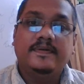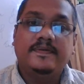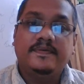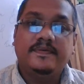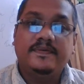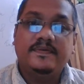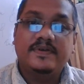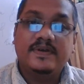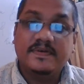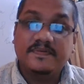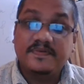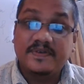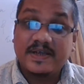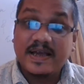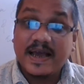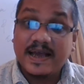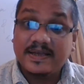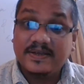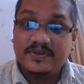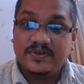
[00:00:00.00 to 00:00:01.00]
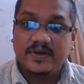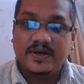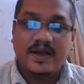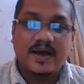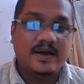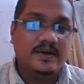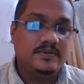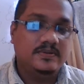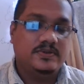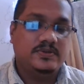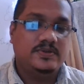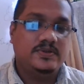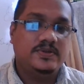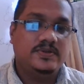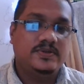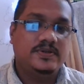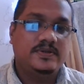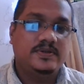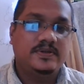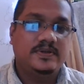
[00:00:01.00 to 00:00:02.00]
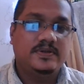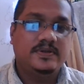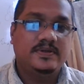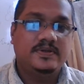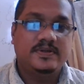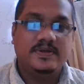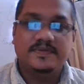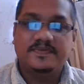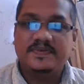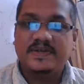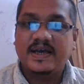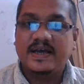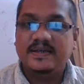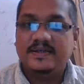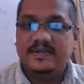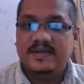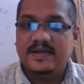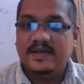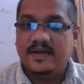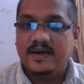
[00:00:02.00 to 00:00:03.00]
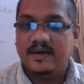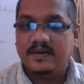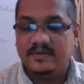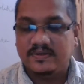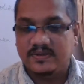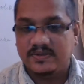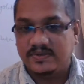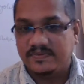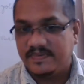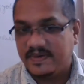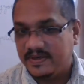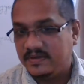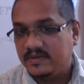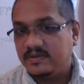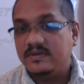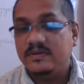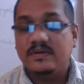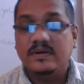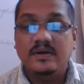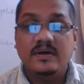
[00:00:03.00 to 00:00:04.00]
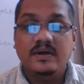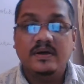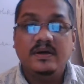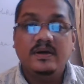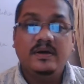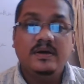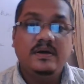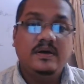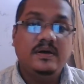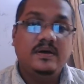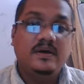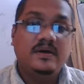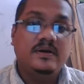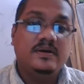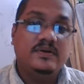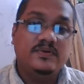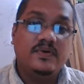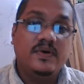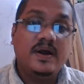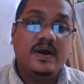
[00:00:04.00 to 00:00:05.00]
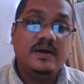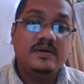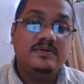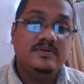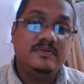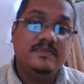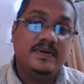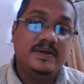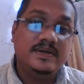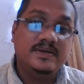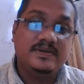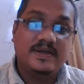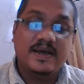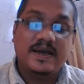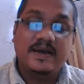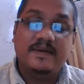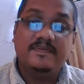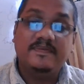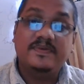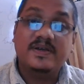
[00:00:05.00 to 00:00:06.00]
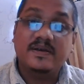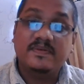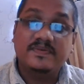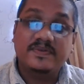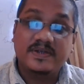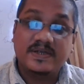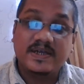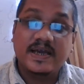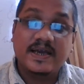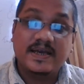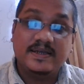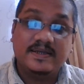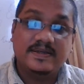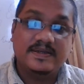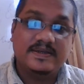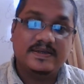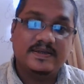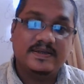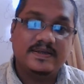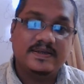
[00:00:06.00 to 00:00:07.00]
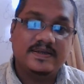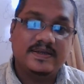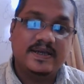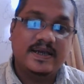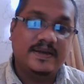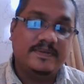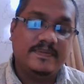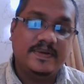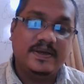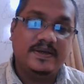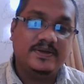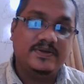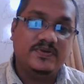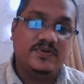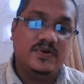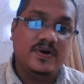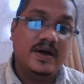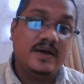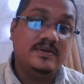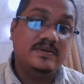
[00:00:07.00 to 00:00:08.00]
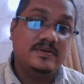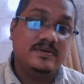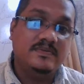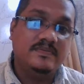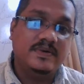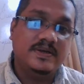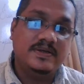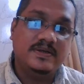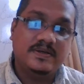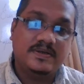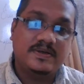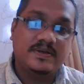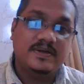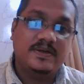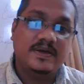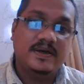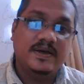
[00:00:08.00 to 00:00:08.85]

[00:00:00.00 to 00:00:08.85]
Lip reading: substantial answers. Substantial answers means your answer must have substance. That means your answer must